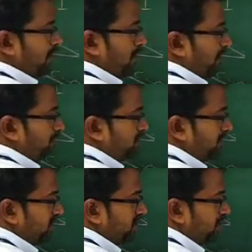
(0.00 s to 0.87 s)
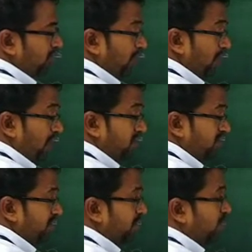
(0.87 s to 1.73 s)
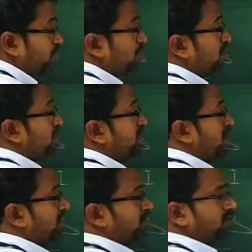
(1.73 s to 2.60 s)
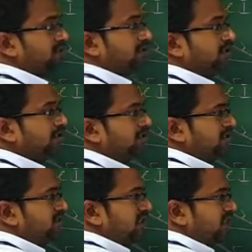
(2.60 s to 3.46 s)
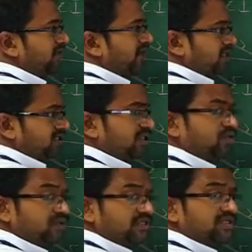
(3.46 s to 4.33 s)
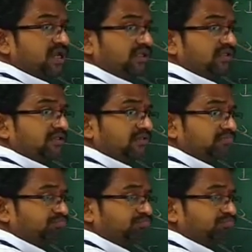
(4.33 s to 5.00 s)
object velocity towards north. Is there any velocity towards north?